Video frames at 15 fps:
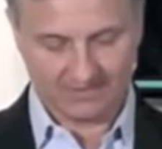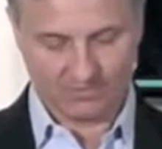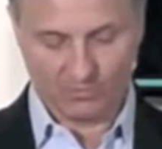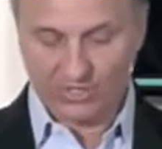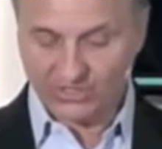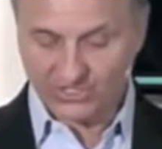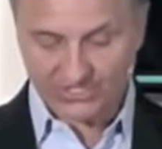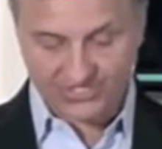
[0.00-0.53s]

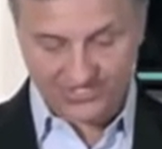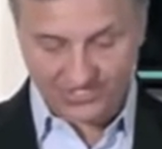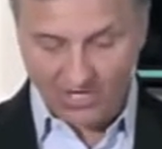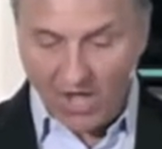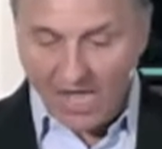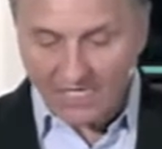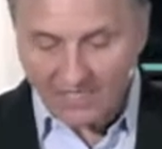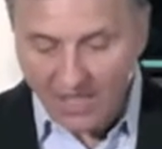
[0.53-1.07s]
which is
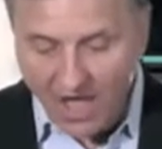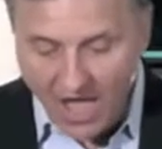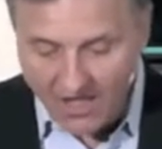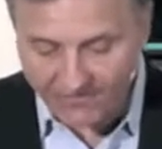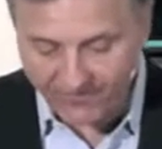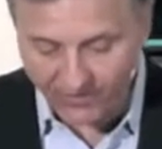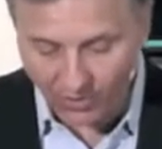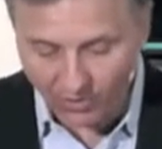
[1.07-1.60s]
not
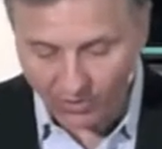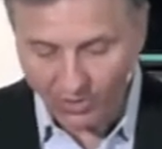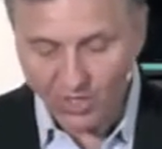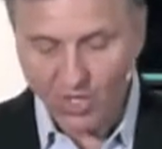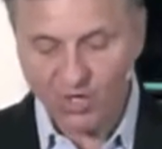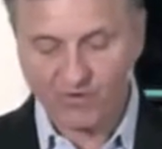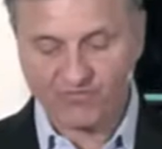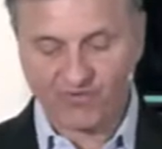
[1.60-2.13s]
lawful
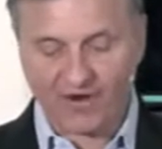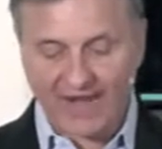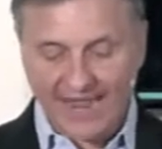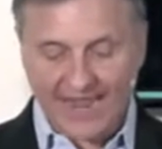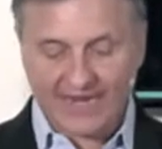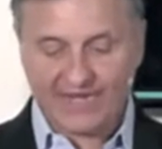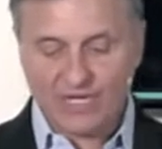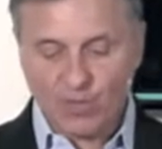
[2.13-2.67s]
for
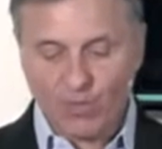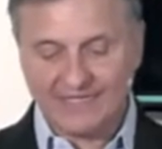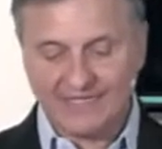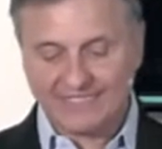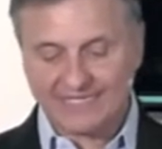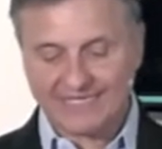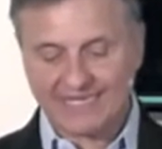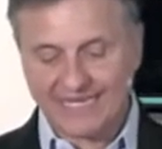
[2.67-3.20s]
anyone
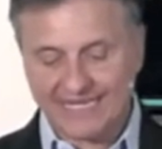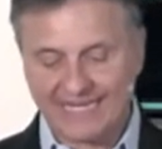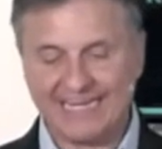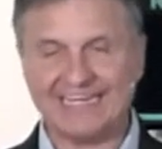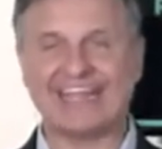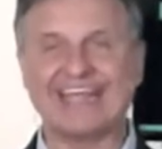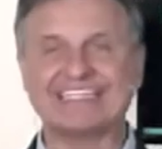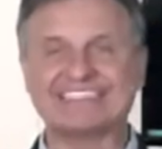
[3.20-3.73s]
to
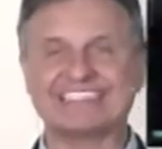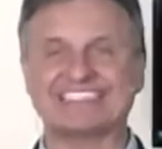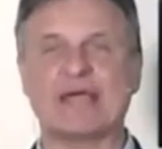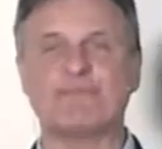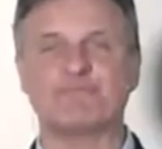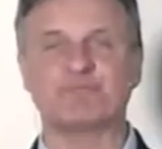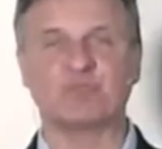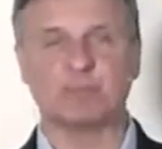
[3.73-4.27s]
eat
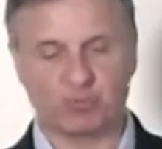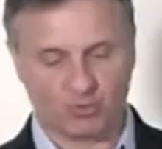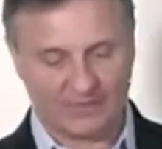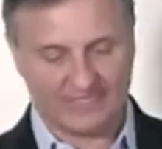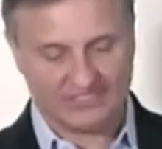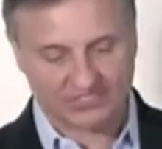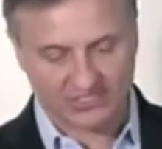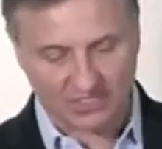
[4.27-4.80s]
except the
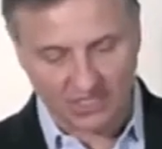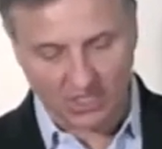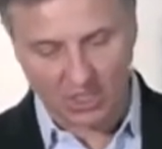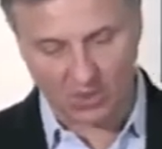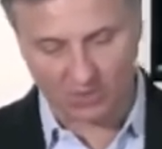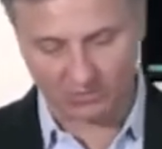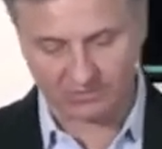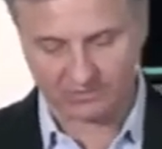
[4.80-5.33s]
priest
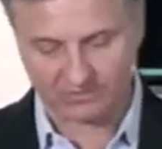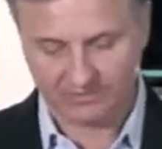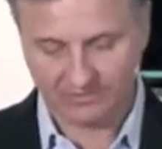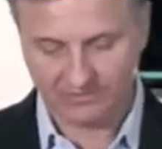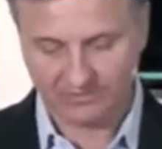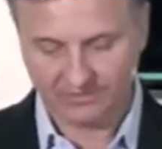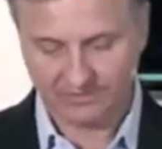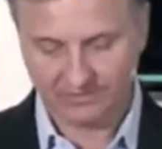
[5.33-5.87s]
alone.
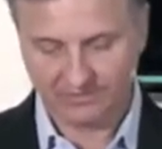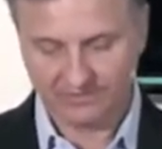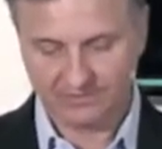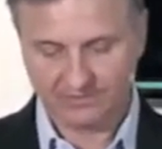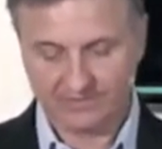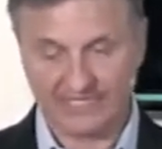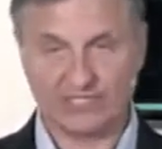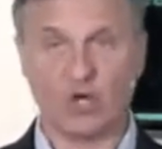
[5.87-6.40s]

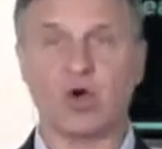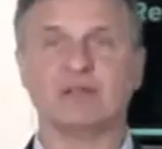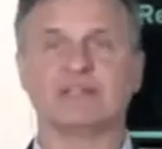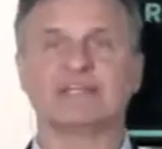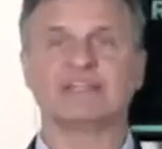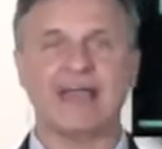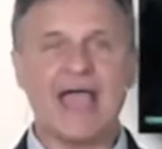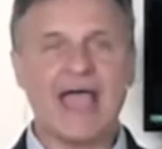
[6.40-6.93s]
And not
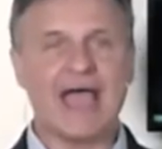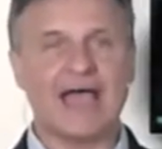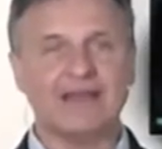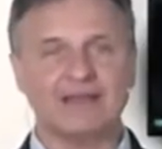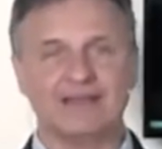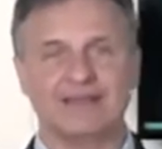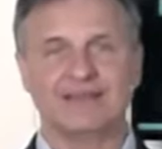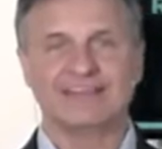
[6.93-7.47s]
only
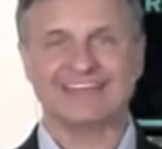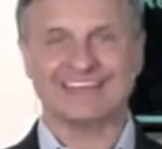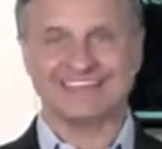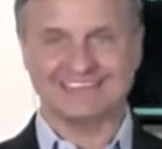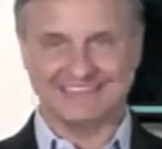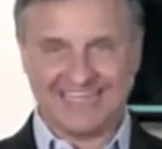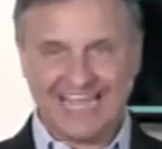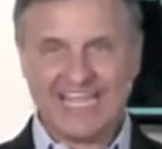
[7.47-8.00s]
that,
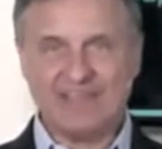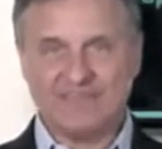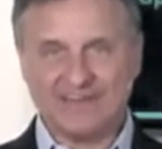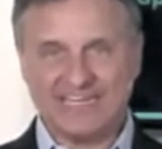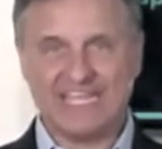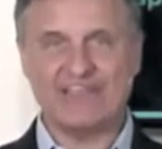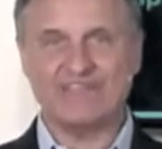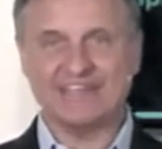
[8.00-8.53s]

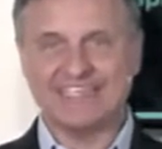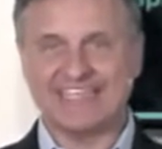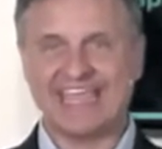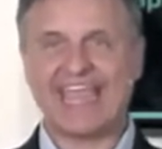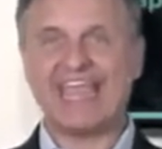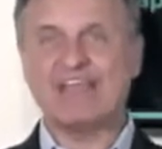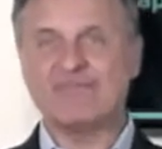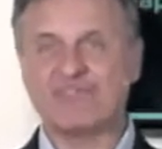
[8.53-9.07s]
David even
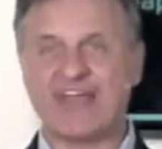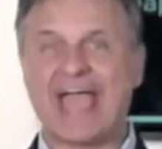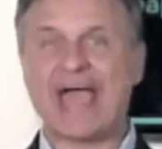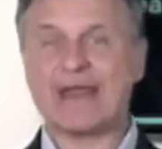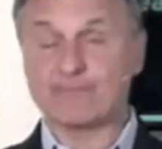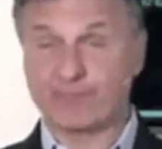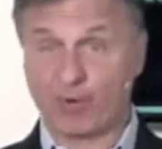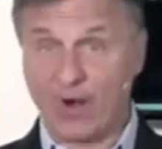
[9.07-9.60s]
gave
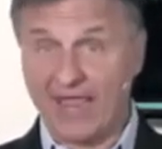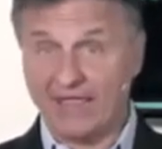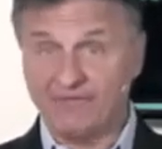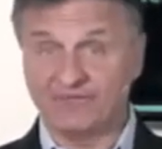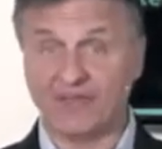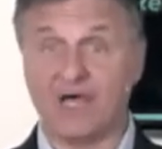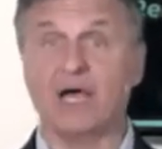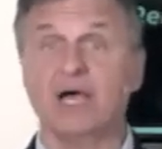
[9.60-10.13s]
that
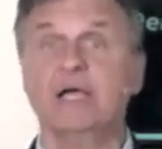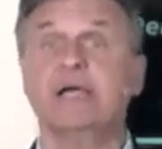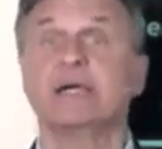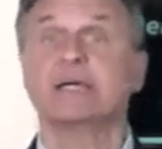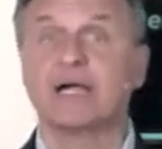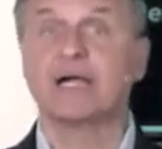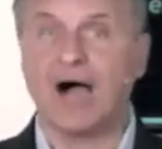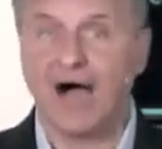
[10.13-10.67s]
bread, the
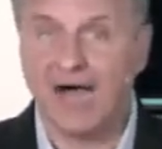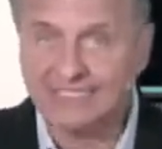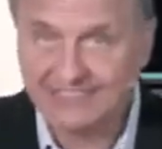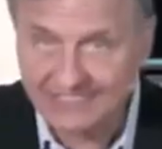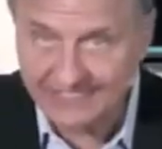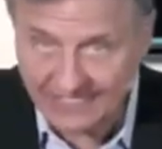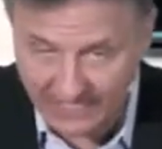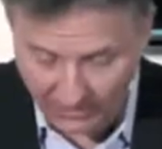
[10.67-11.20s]

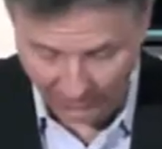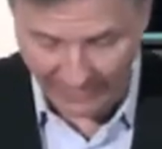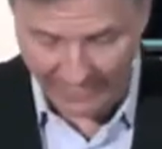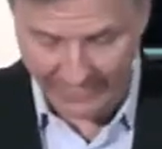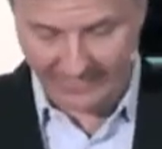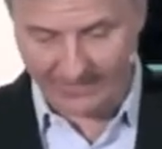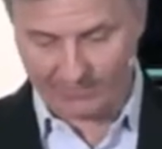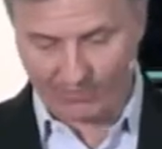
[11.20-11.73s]

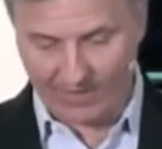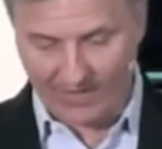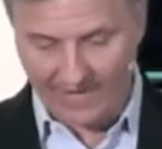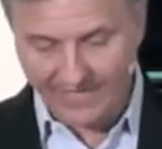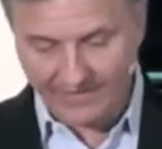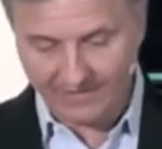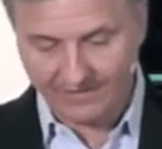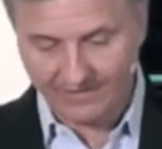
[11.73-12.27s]
consecrated
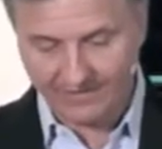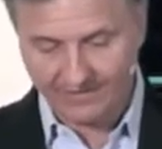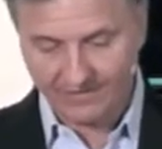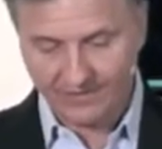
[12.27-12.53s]
bread,